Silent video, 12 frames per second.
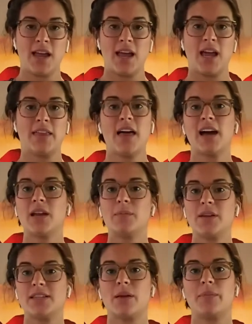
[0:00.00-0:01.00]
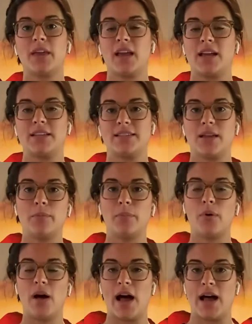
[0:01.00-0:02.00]
And that can be something as simple
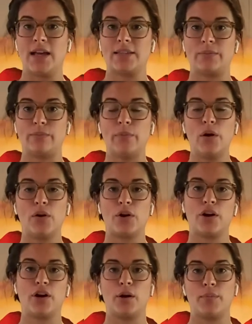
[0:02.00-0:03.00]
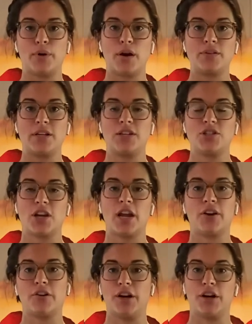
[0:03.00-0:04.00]
as milk or a protein shake
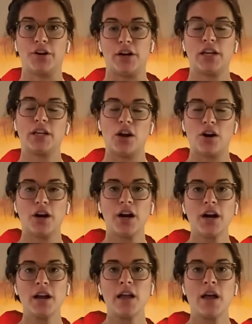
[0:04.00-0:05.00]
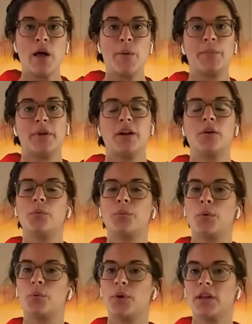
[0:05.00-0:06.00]
or a Greek yogurt, but it
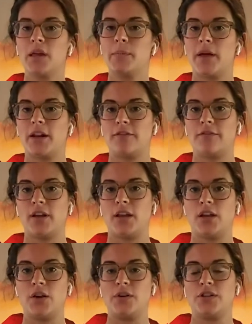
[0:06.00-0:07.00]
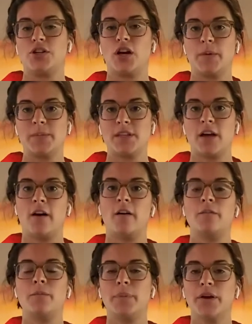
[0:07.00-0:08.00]
will really benefit you in terms
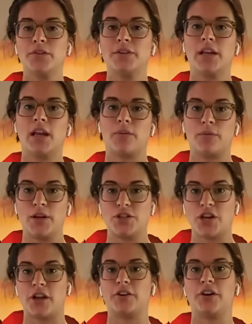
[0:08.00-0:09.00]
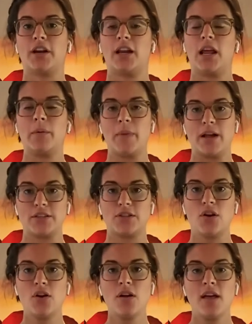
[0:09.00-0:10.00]
of building and regenerating
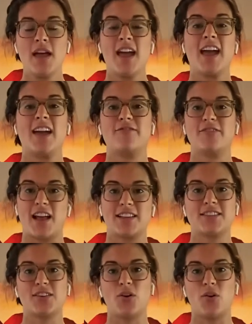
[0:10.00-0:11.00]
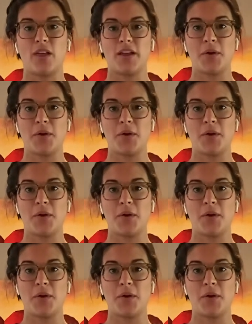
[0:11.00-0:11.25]
muscle if that's the goal that you